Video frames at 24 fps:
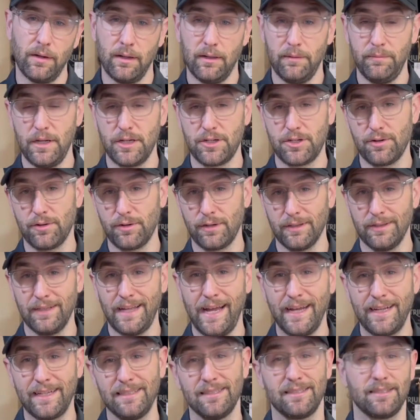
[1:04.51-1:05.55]
Make sure to
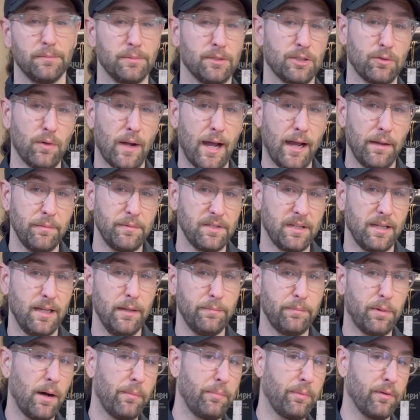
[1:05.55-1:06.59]
like and subscribe to
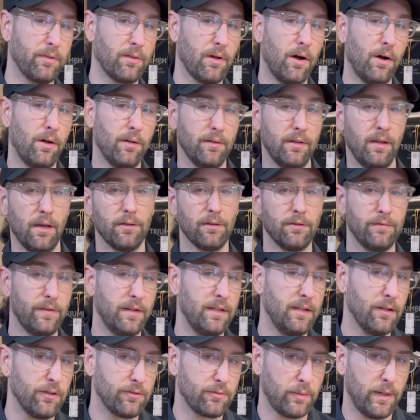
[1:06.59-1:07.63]
keep up with all the other
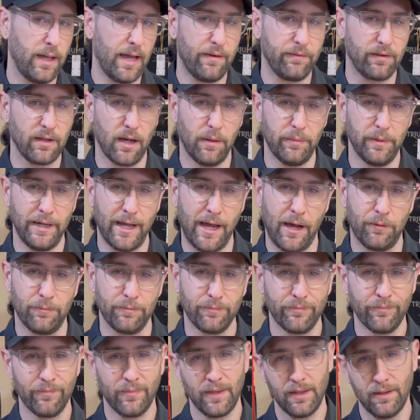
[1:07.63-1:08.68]
videos we have coming out.
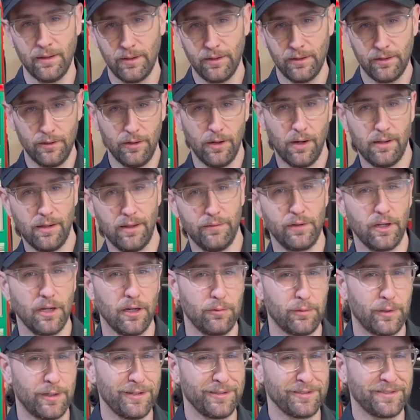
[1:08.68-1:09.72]
Y'all have a good
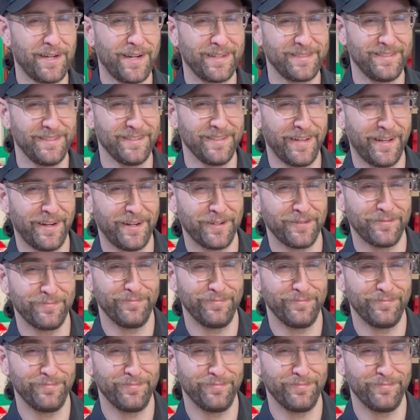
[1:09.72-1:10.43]
one. I'll talk to you later.